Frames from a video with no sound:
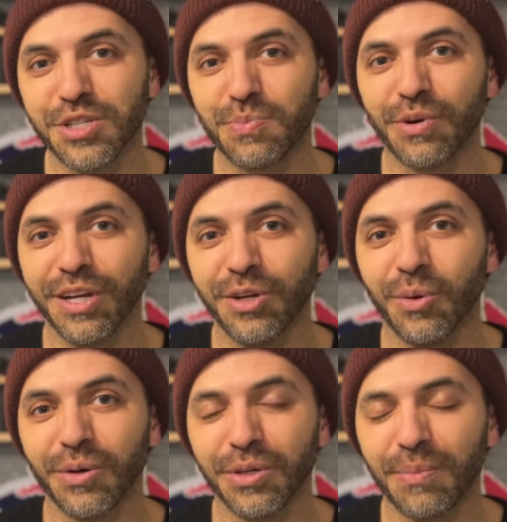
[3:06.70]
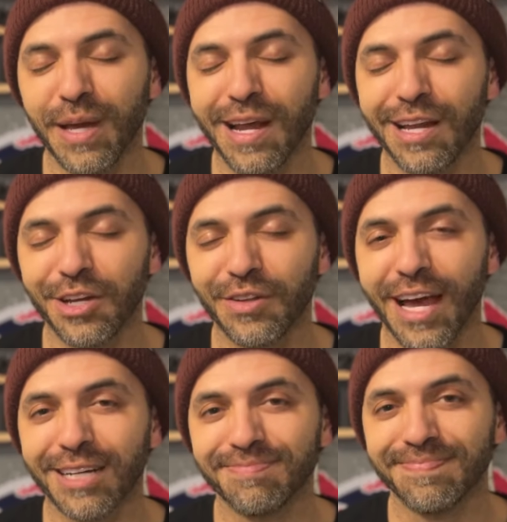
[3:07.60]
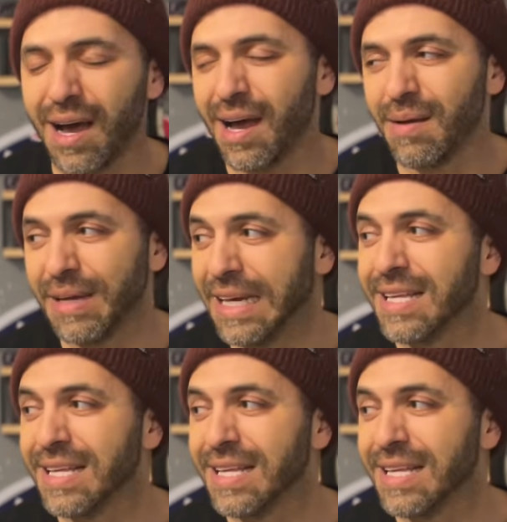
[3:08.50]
pretty cool. You may not know that. I mean,